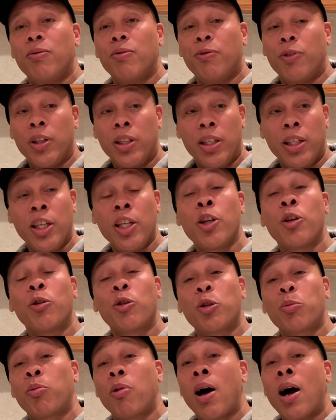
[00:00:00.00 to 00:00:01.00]
for
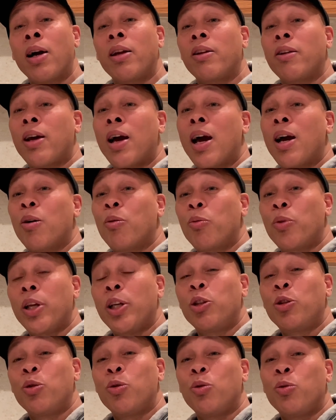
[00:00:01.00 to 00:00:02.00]
years prior to that, where they
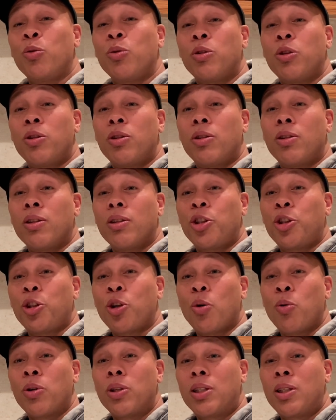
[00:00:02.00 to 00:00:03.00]
do the
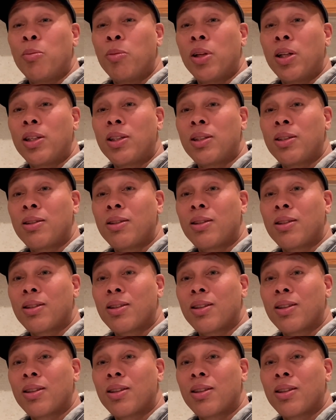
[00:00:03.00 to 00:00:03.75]
show on demolitions.